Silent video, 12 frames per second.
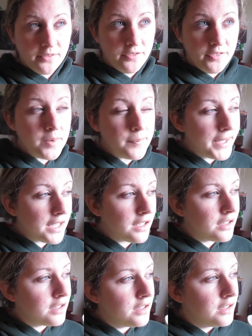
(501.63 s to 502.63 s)

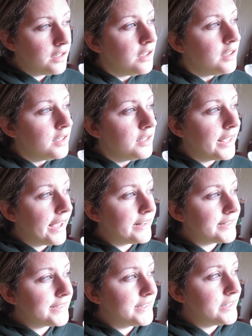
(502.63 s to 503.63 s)
filming yet.